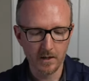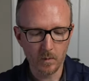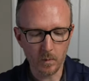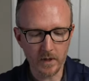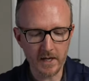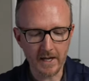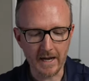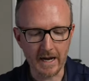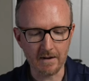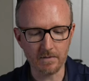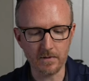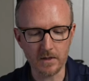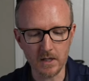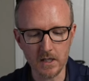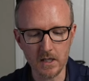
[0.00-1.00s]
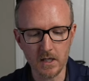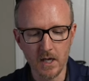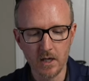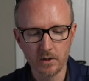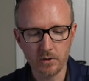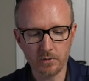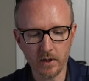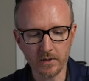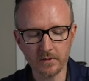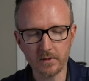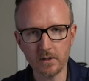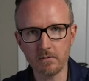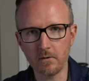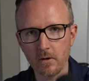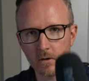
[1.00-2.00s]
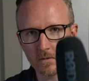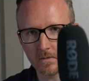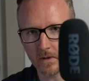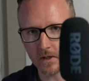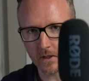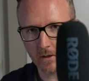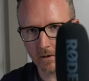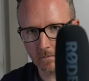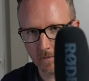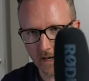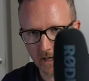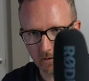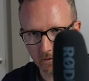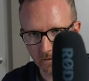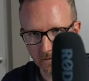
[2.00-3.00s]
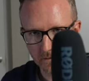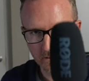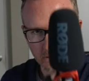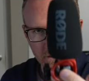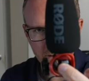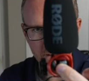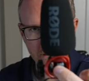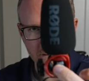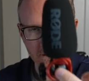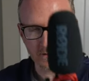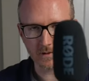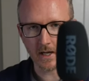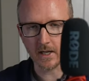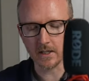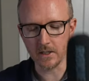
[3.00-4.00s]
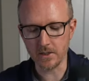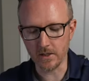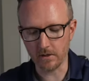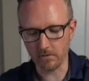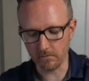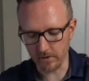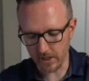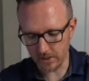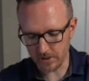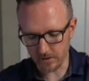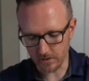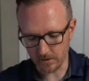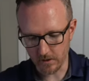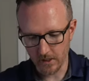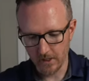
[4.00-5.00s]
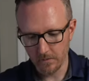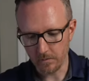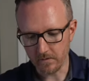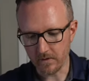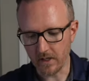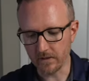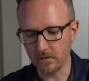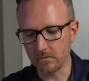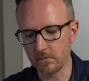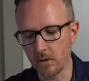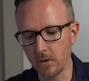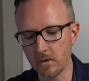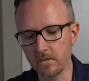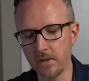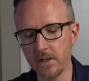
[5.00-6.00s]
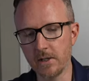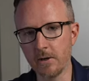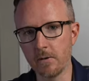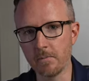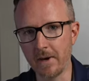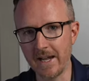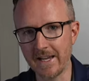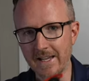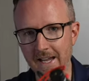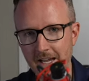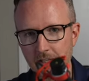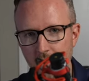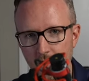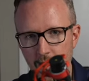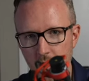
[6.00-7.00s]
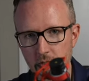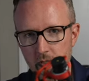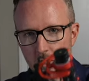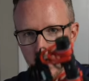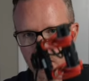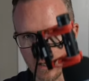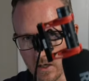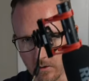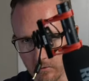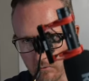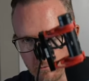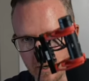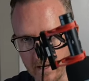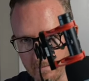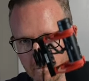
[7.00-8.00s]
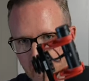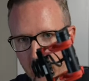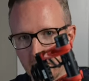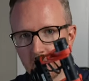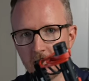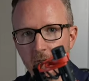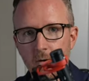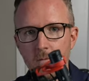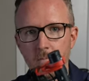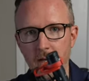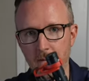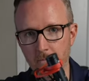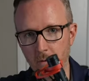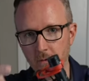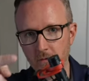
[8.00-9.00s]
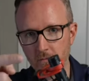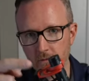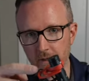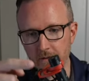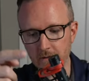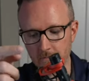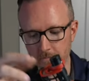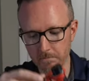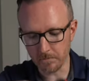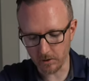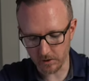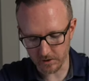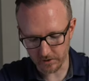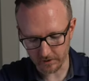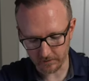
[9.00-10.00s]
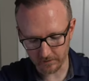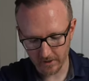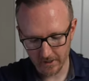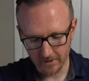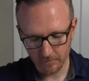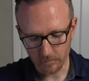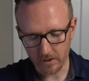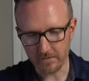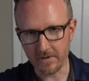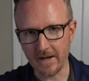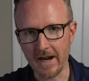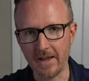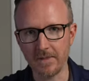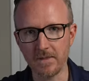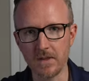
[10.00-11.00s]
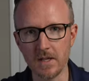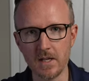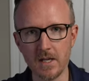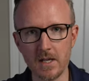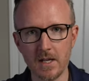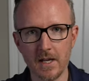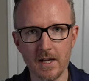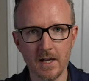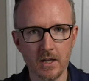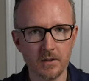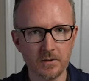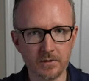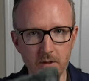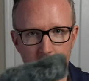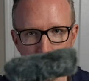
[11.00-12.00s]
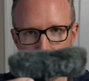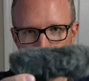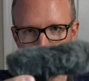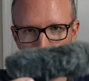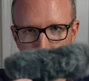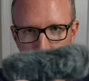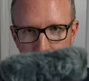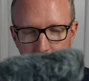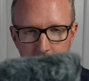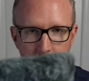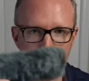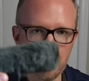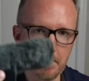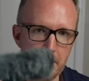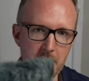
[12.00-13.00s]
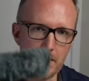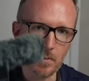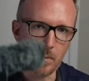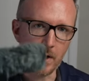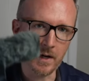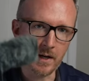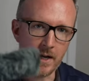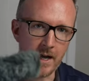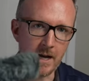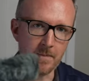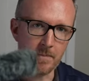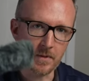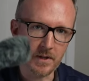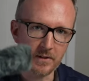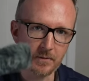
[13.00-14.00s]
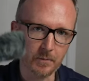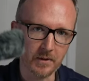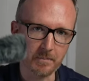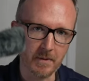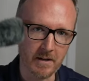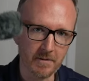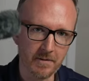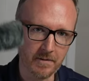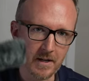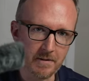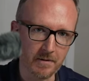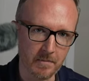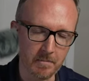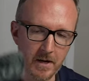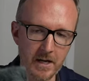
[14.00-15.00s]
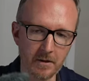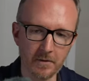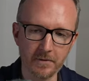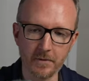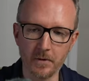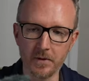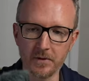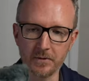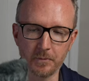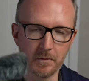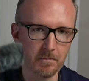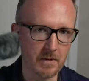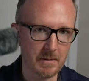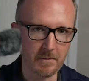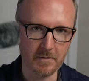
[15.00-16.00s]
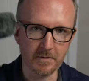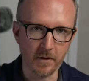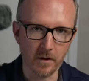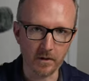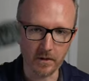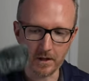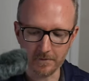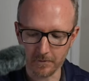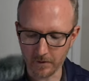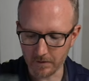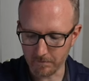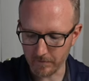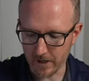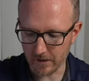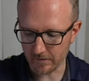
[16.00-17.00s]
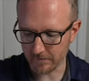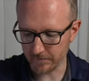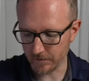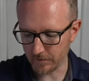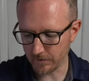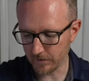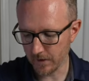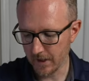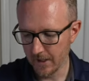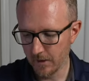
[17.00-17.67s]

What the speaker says: We have the trusty Rode Video Micro 2. This is the second generation. We've got the Rode Video Mic NTG, a great microphone, my most recent purchase. We've got the Sony ECM B1M. This was my favorite microphone. This is what made me fall in love with microphones.